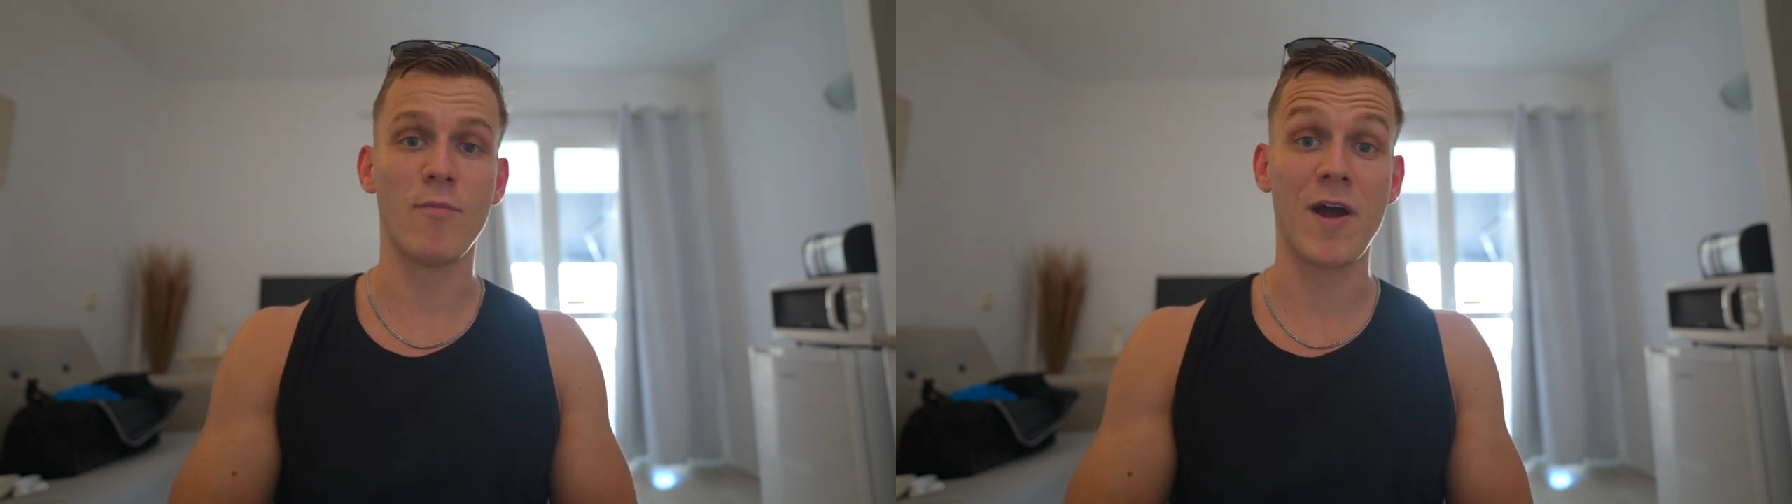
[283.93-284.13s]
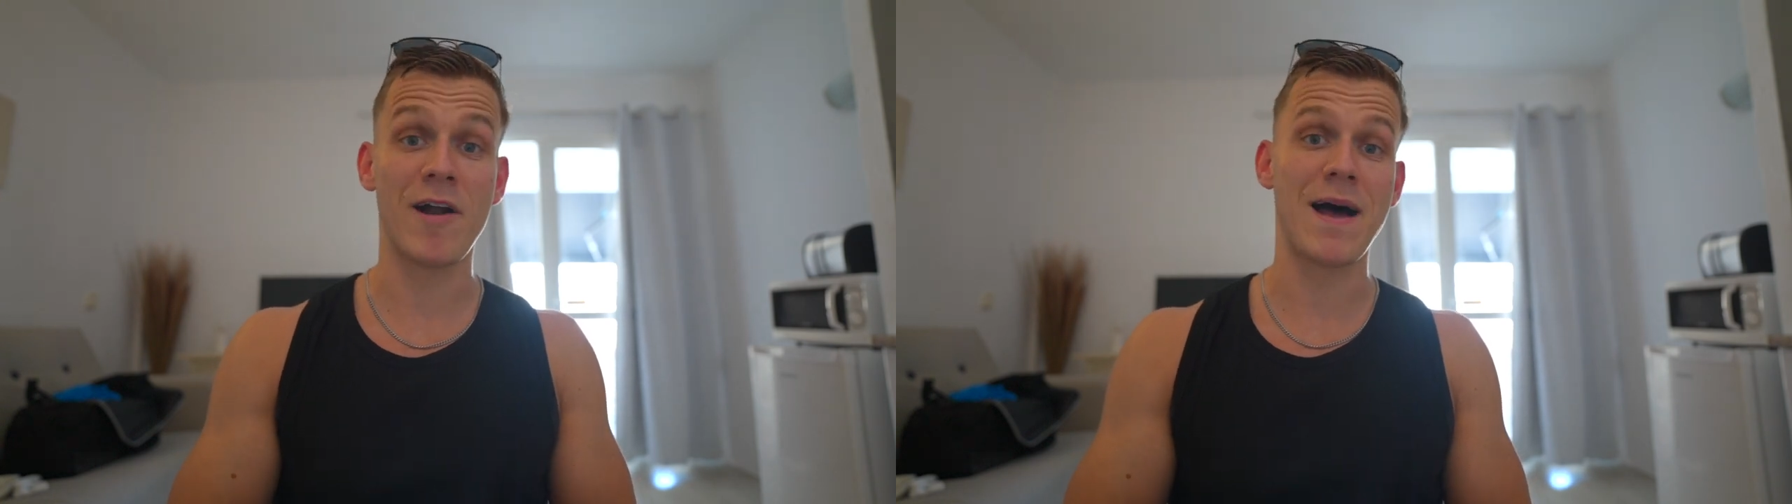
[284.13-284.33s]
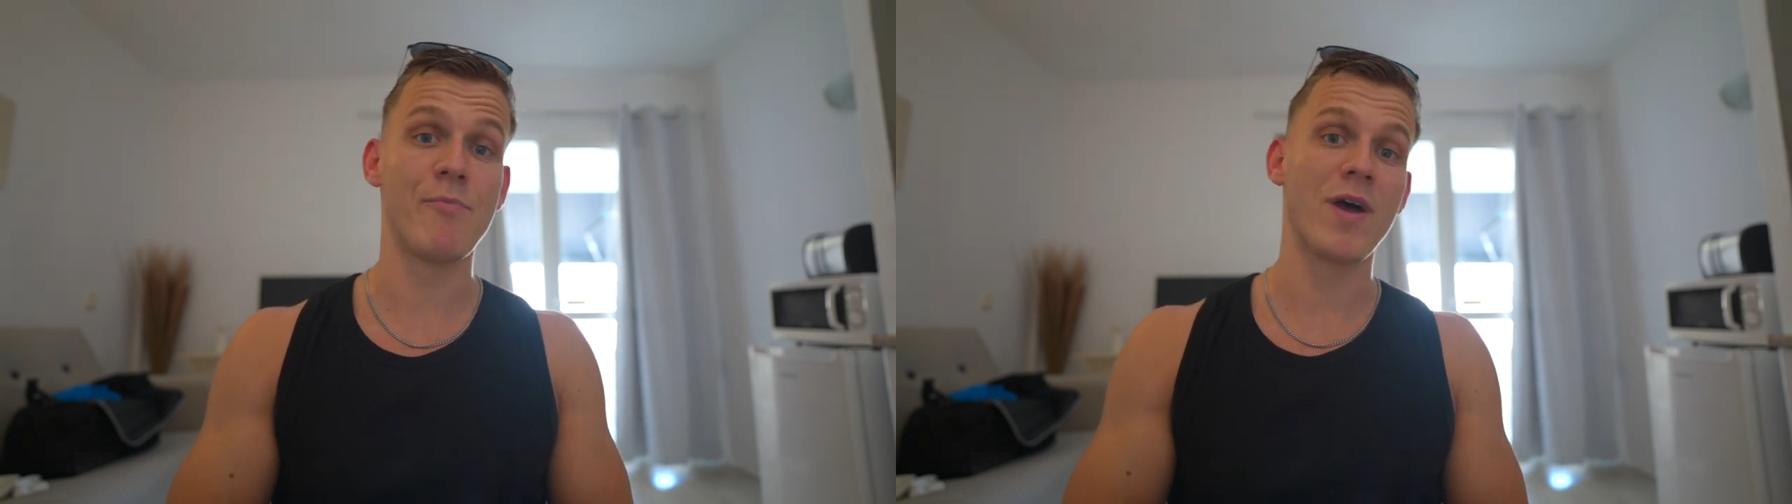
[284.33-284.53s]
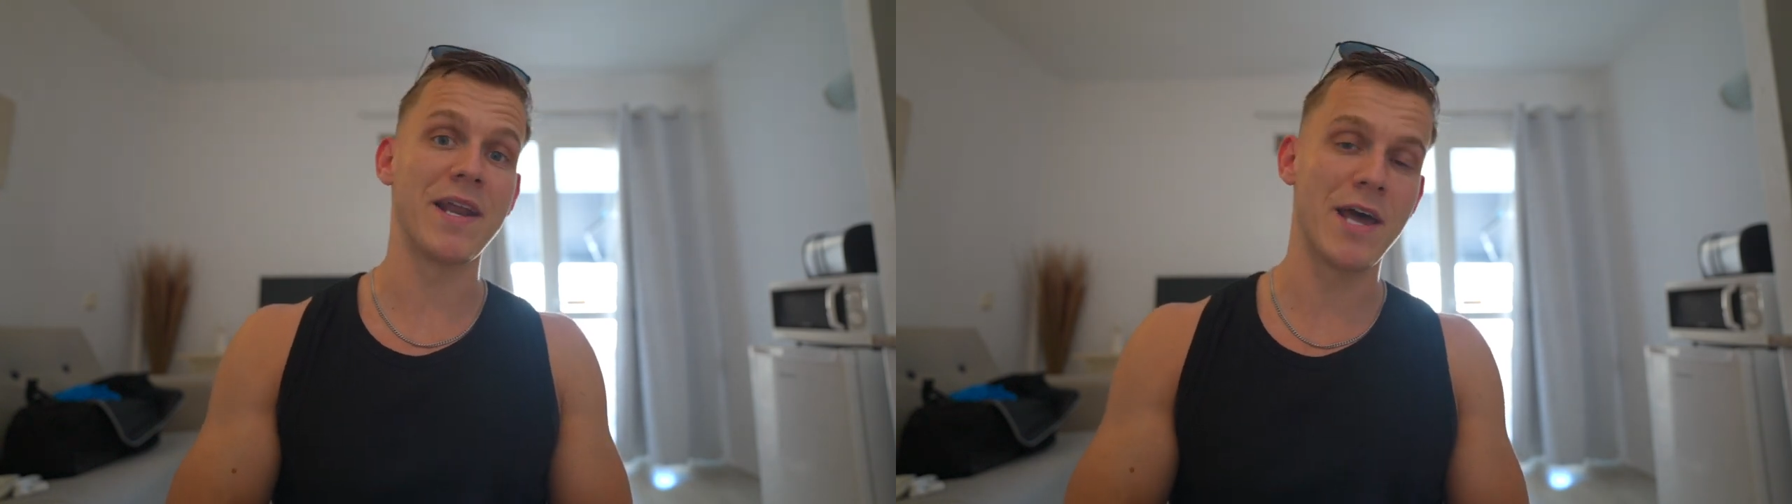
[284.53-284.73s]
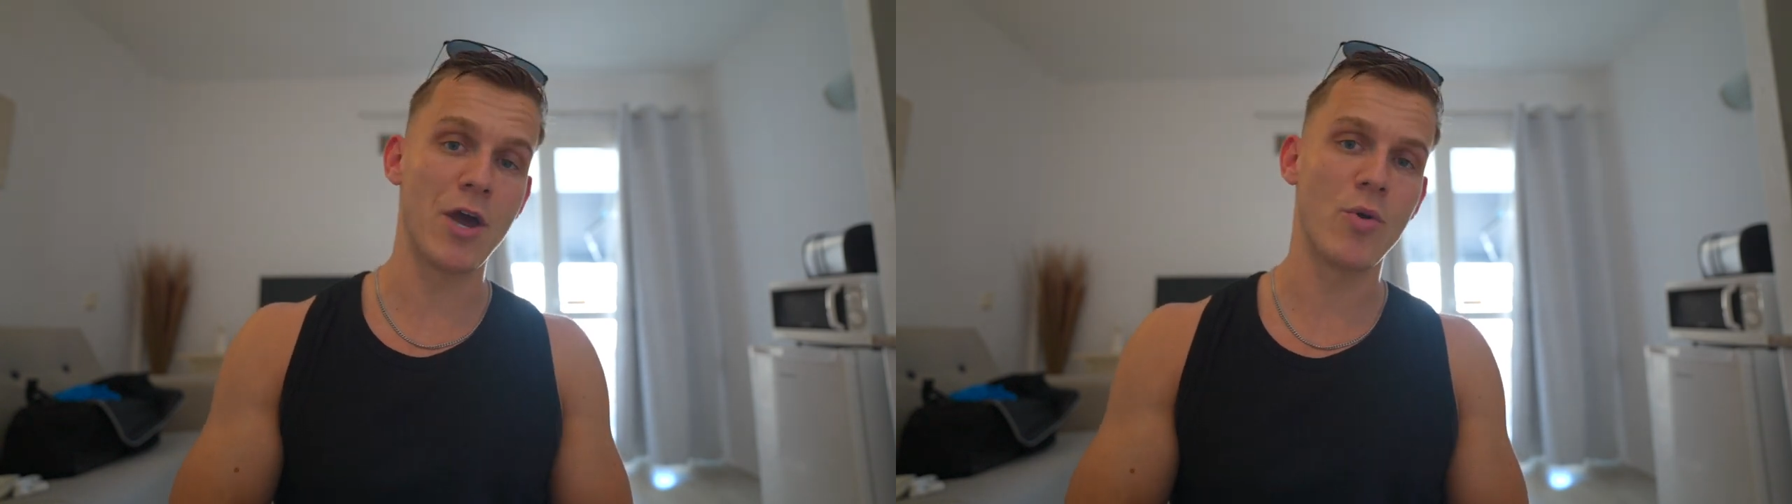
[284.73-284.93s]
where I'm right
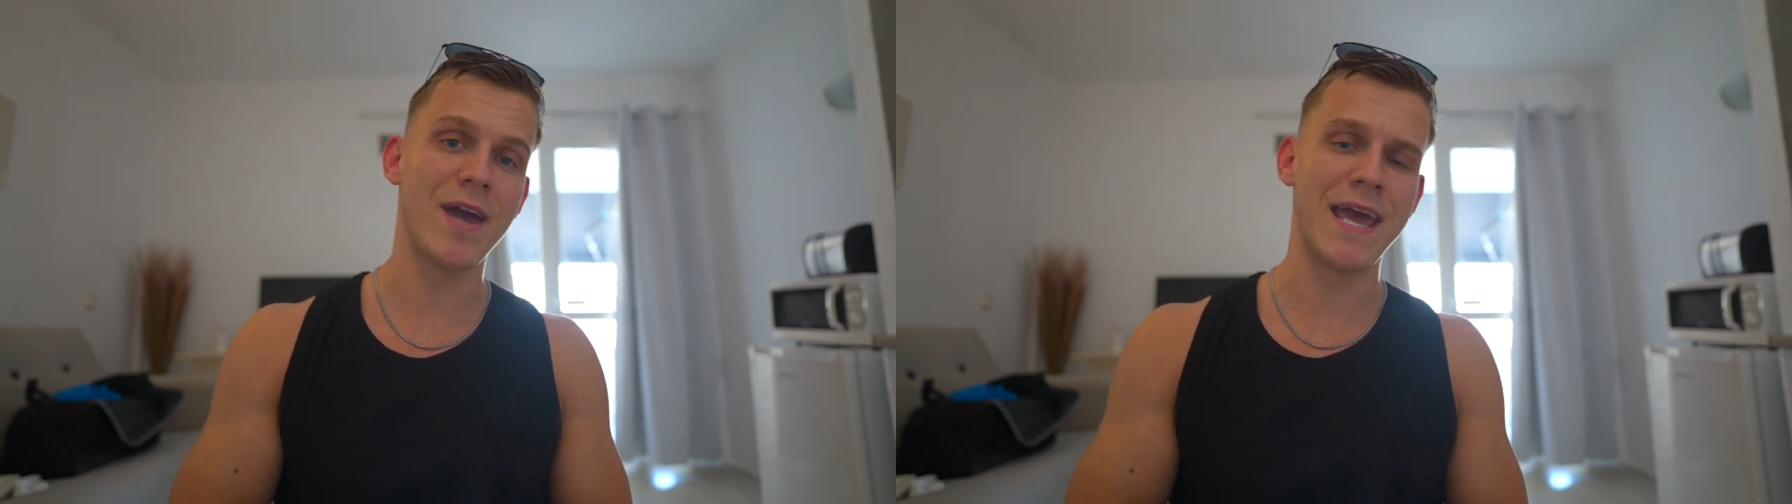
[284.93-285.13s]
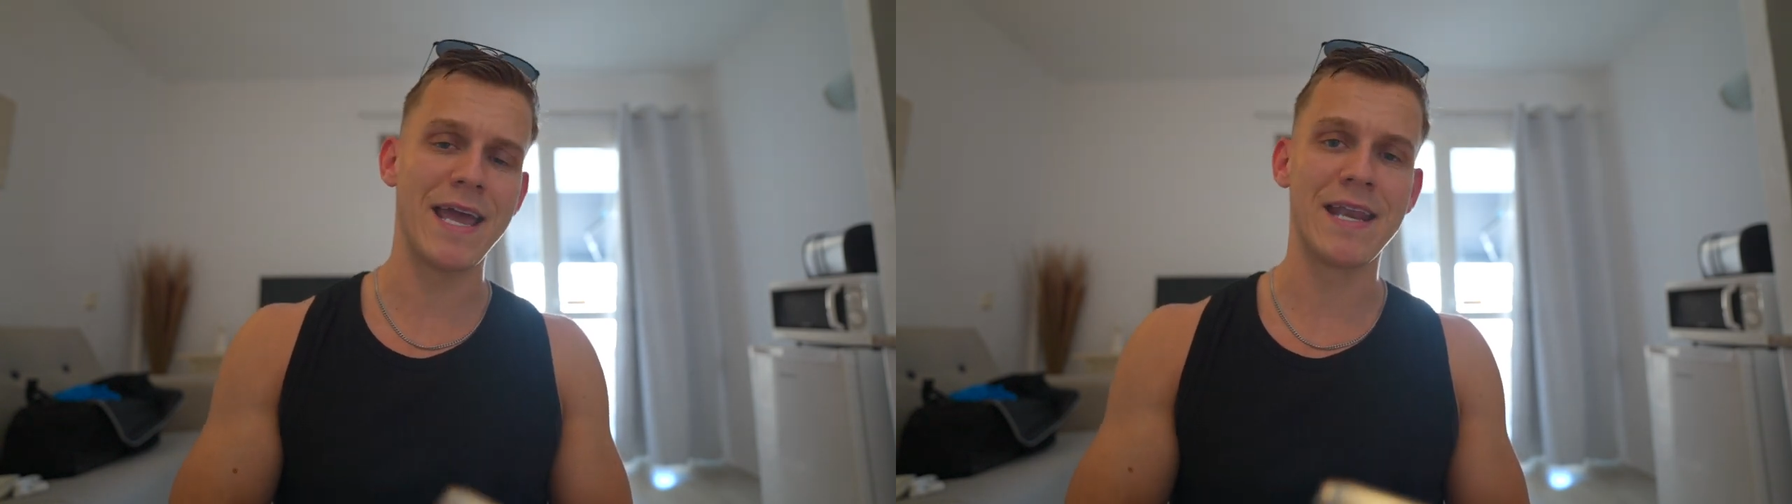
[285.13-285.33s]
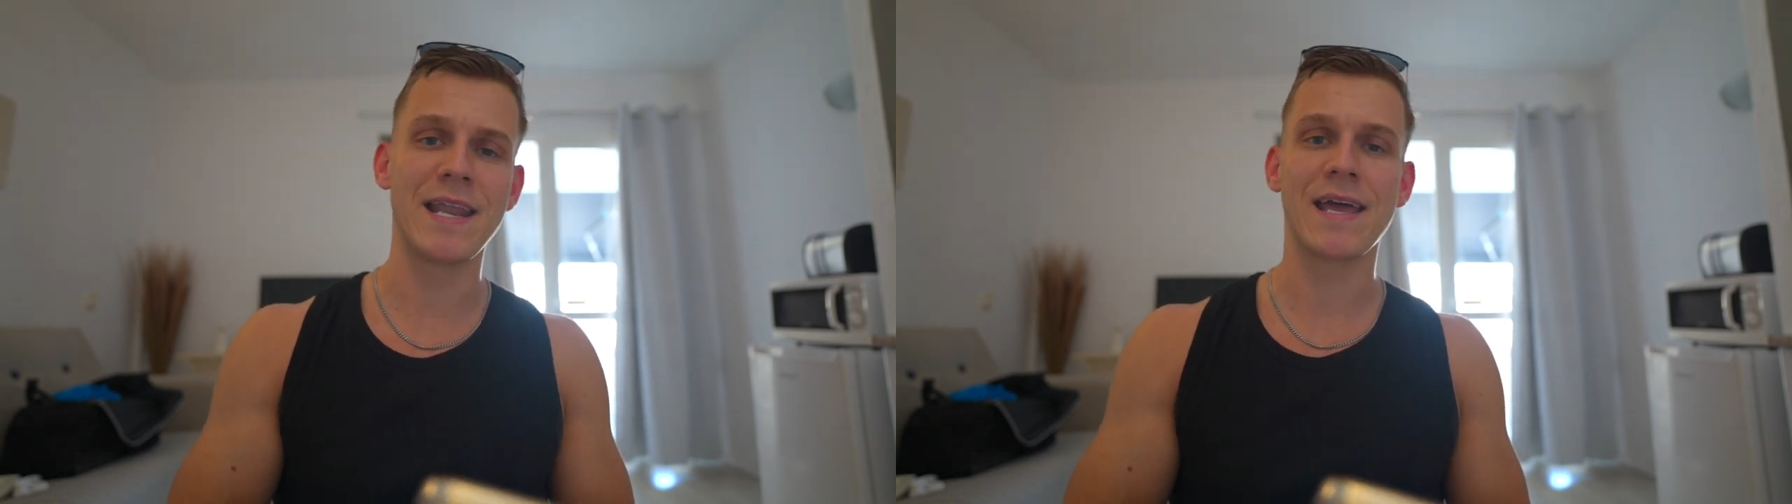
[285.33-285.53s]
now in